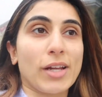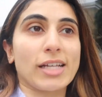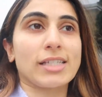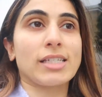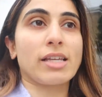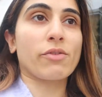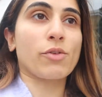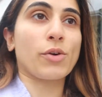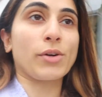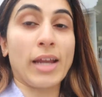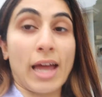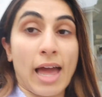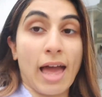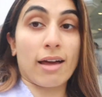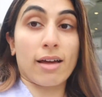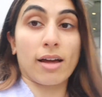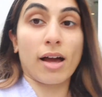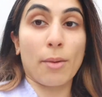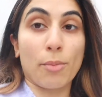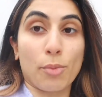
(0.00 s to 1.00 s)
as I've got a
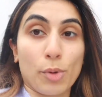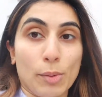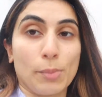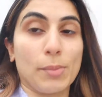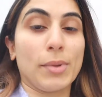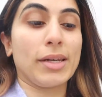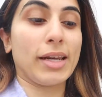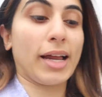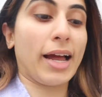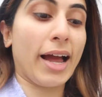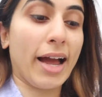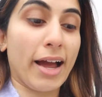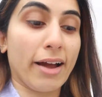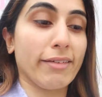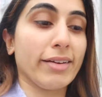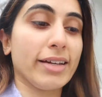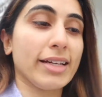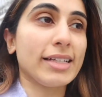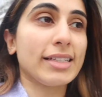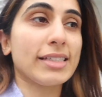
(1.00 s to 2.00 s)
haircut appointment at
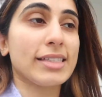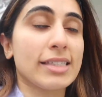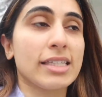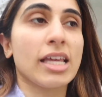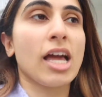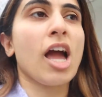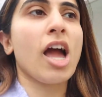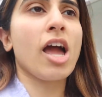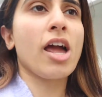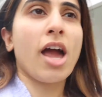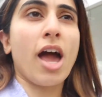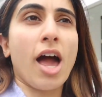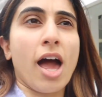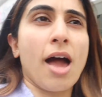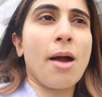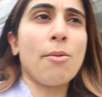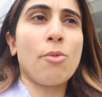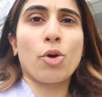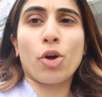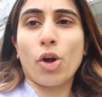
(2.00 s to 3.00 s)
Harry's.
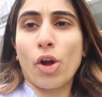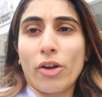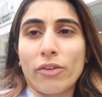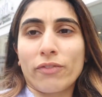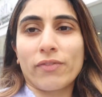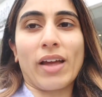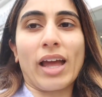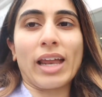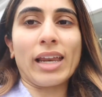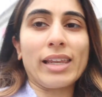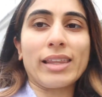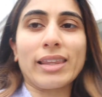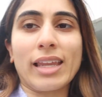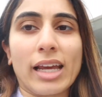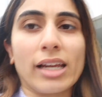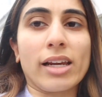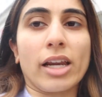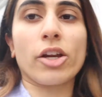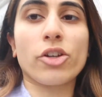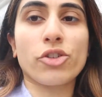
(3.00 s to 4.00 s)
I'm not going for
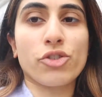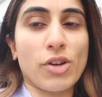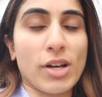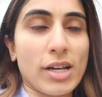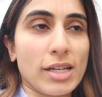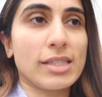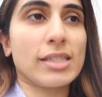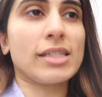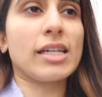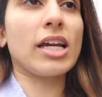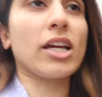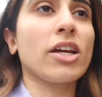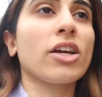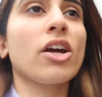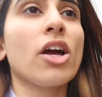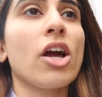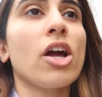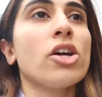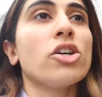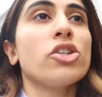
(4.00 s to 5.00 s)
anything really drastic,
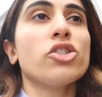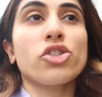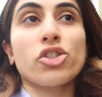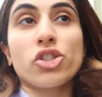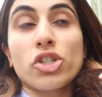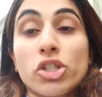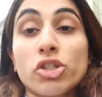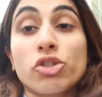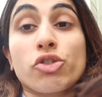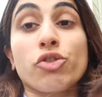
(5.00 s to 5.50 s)
just a